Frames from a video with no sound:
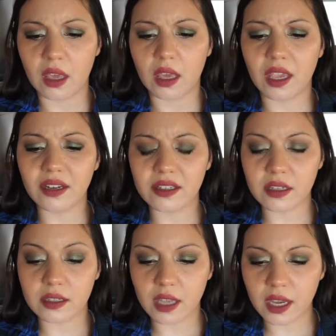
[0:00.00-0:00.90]
In a
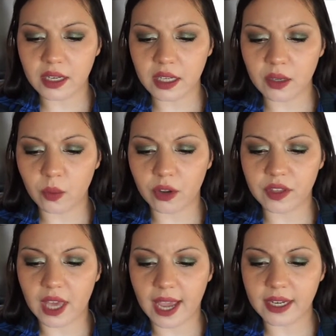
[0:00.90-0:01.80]
society where
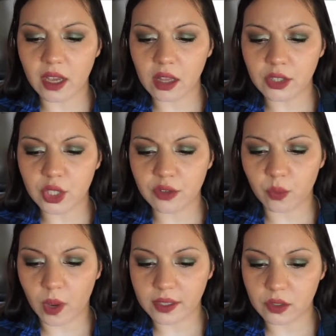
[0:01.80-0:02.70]
the ideology of
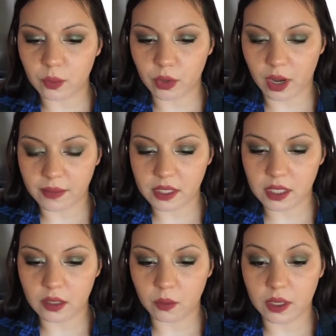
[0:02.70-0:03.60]
white
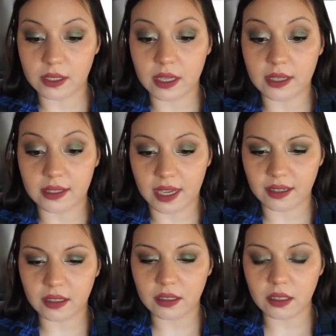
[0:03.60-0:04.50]
supremacy was
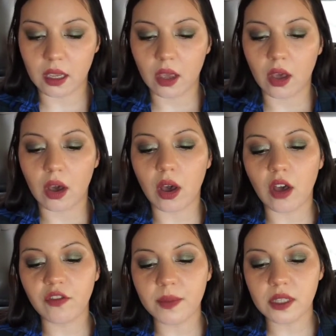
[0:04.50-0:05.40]
ascendant,
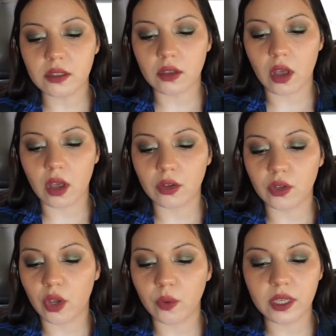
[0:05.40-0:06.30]
Hoffman saw
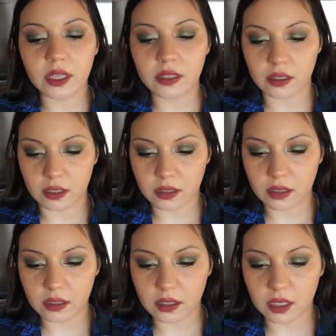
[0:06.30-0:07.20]
no
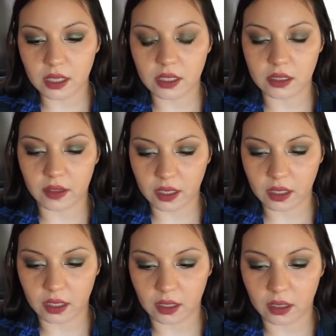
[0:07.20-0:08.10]
inconsistency in his
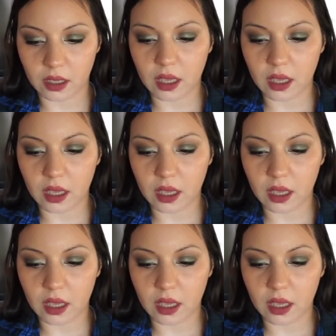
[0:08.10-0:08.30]
thinking.